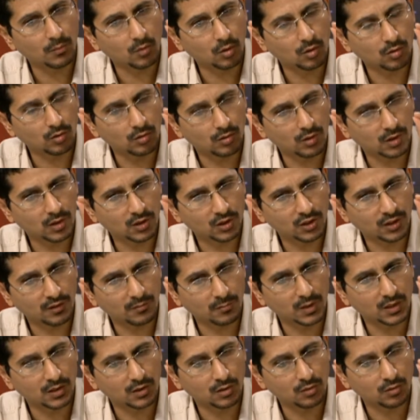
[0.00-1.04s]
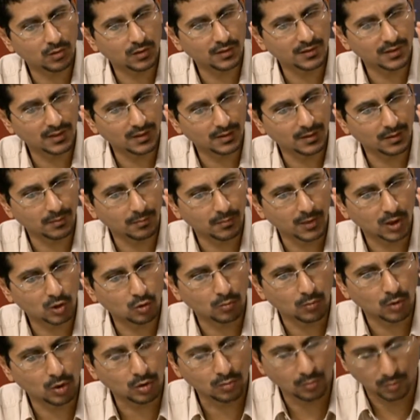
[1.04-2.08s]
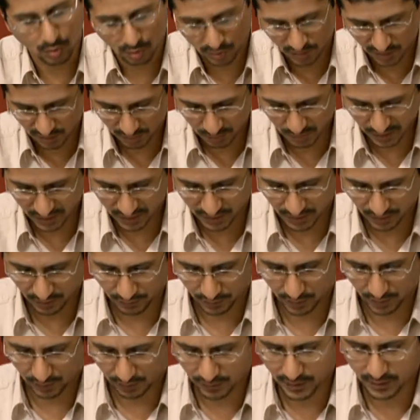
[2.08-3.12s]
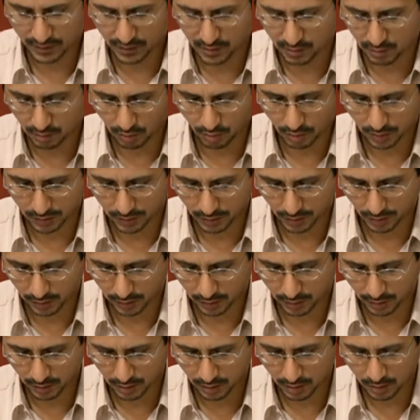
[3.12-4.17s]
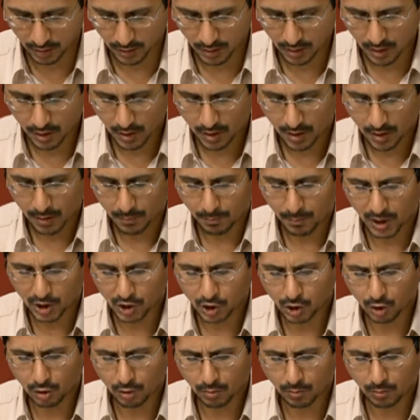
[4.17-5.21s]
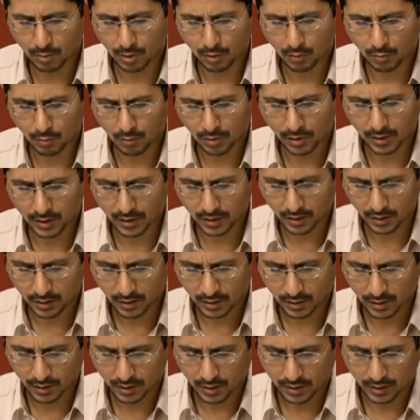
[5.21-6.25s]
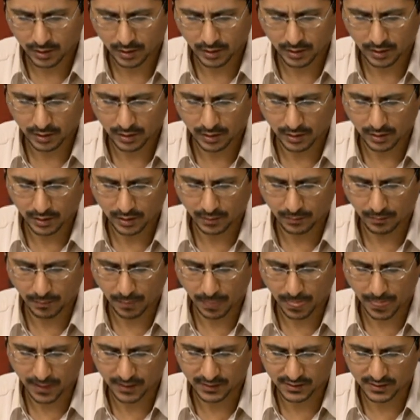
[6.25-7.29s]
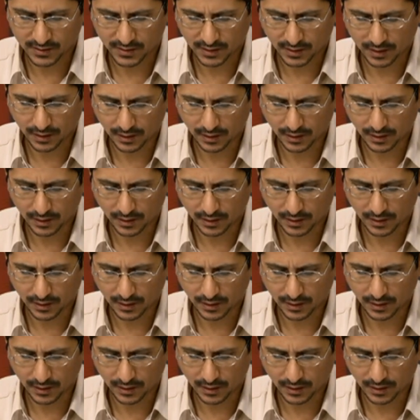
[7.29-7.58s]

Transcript: Okay, but now I want to learn in this trip something very special. I understood the whole process.